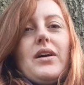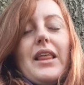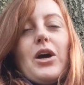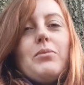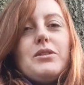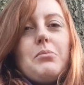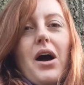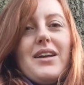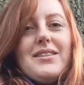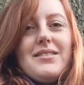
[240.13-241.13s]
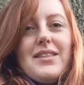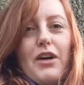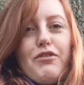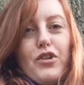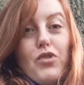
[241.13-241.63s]
come to mind that
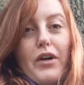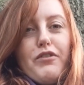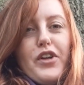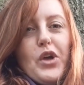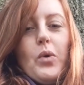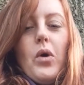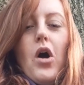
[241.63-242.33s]
feel right for you.